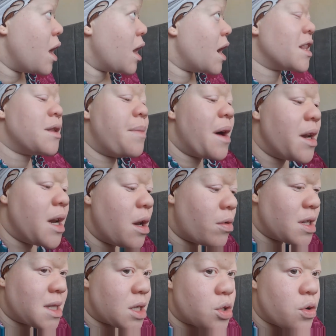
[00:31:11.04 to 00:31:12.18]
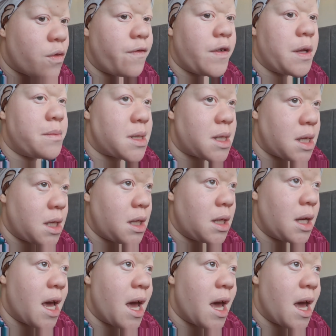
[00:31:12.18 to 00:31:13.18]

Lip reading: Like, the Poundland ones are so flimsy